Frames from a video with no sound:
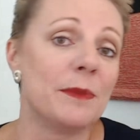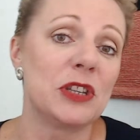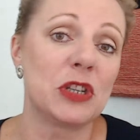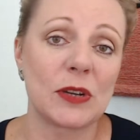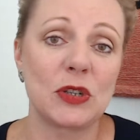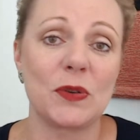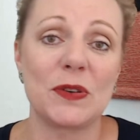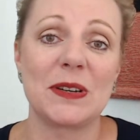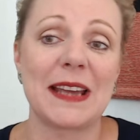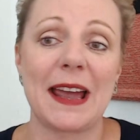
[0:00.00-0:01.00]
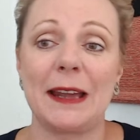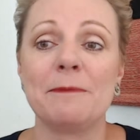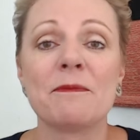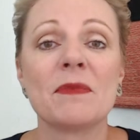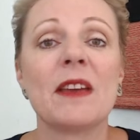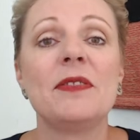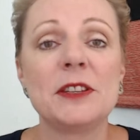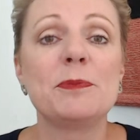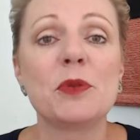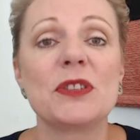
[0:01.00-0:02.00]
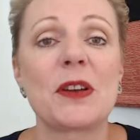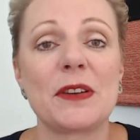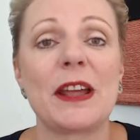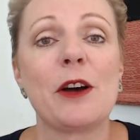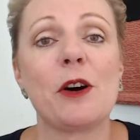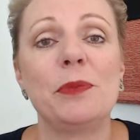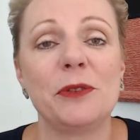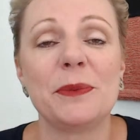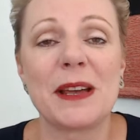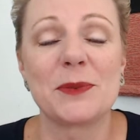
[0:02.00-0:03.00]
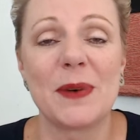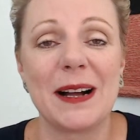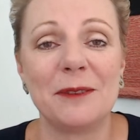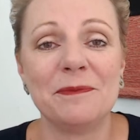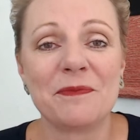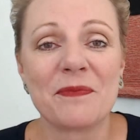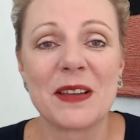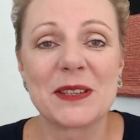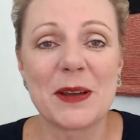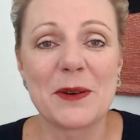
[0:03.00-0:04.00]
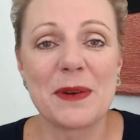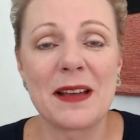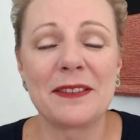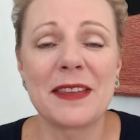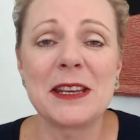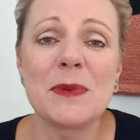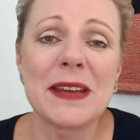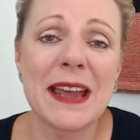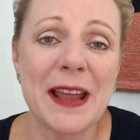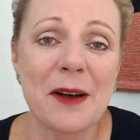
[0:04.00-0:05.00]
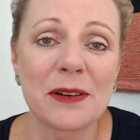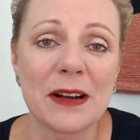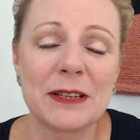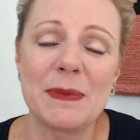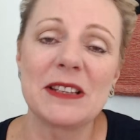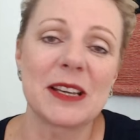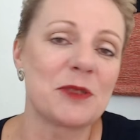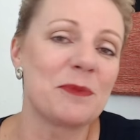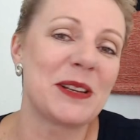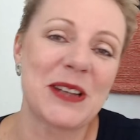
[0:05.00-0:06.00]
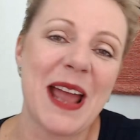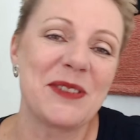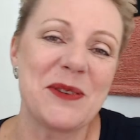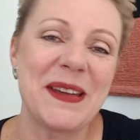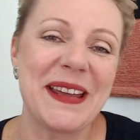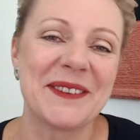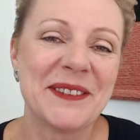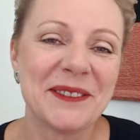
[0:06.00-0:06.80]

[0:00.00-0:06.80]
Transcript: and stress during your day, this book is going to help you as well. So thank you again, Alka. It's been such a pleasure having you here.